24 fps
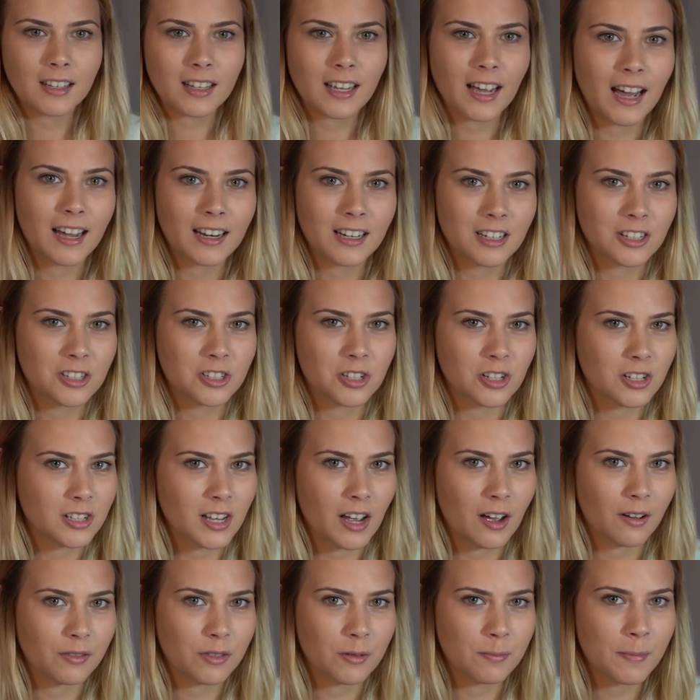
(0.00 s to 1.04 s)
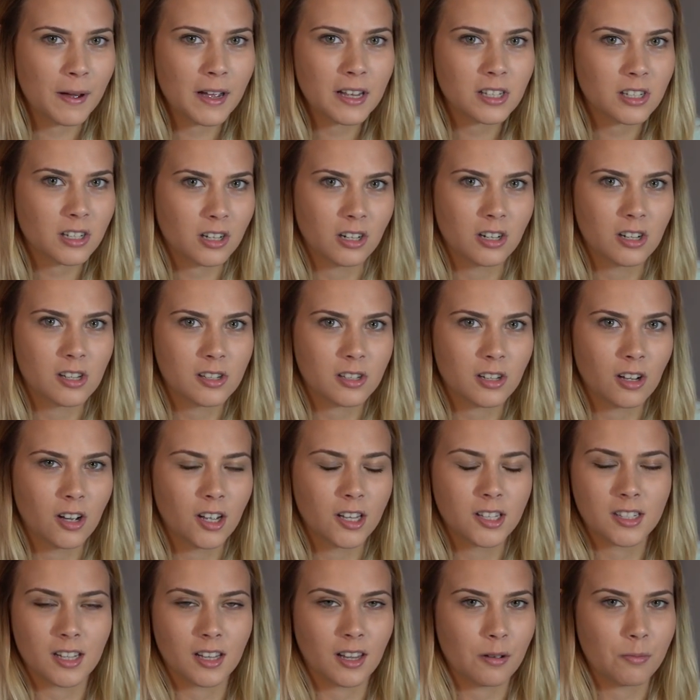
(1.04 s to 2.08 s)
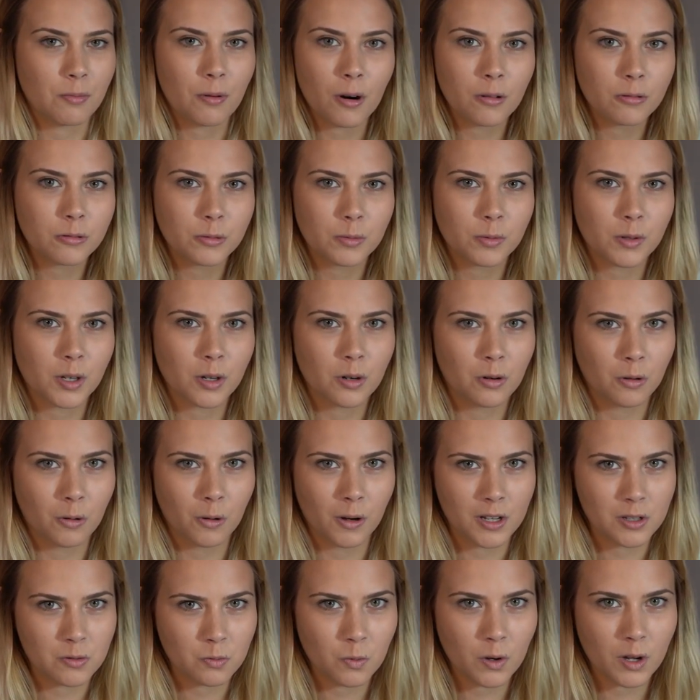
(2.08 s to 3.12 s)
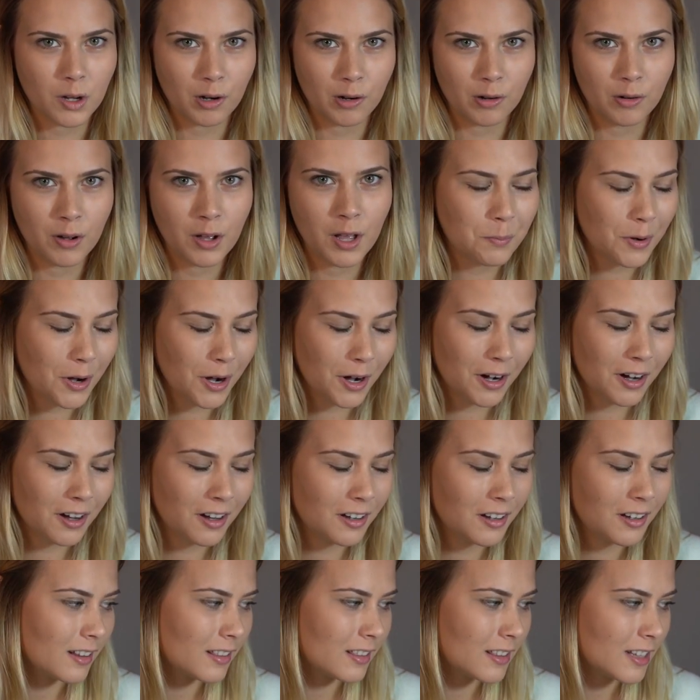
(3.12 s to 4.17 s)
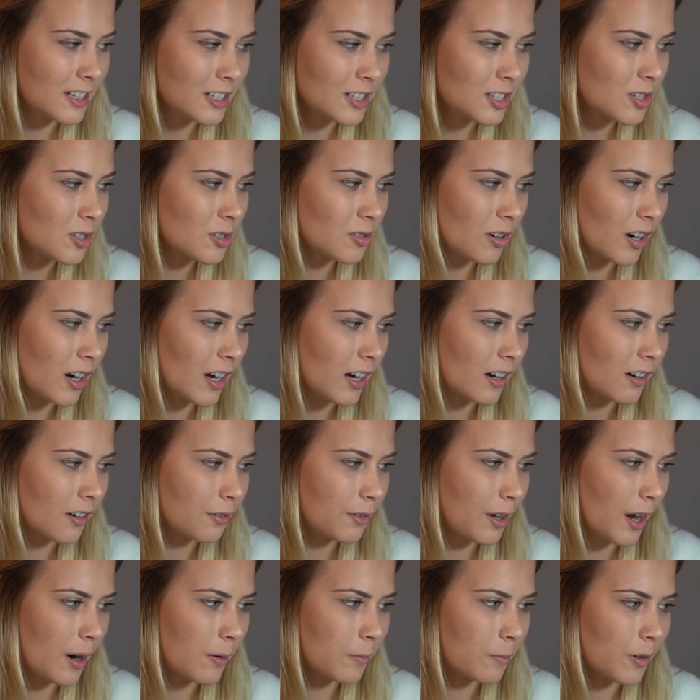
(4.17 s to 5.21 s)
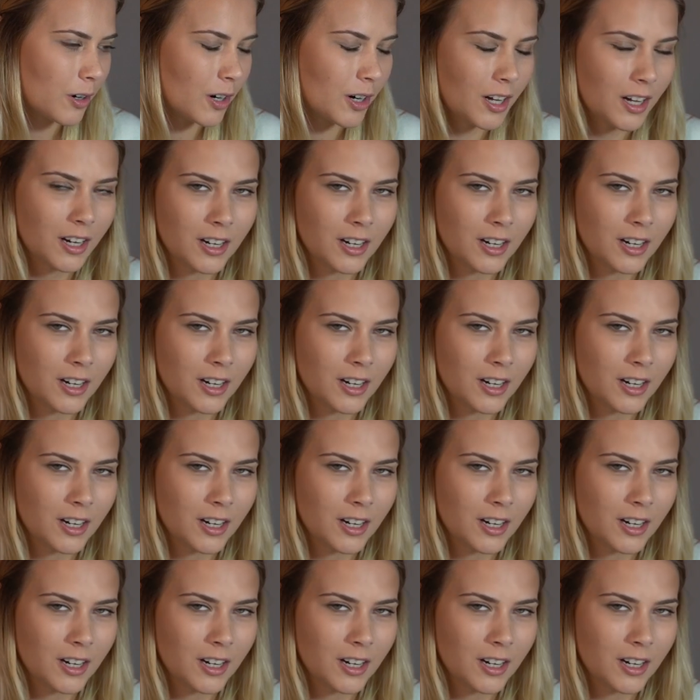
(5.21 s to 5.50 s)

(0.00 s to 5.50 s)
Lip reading: Canon does have the best color signs and they probably always will, but this is straight out of camera.